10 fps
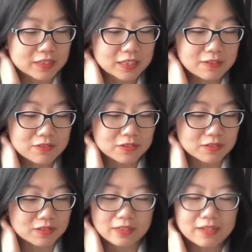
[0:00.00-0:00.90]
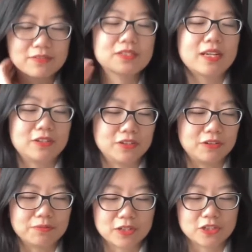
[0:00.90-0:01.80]
Cleves or Cleves, I don't
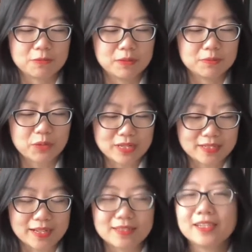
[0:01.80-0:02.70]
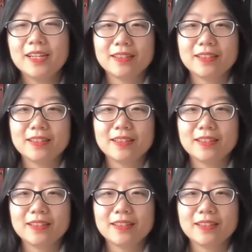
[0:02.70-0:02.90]
know, a German princess.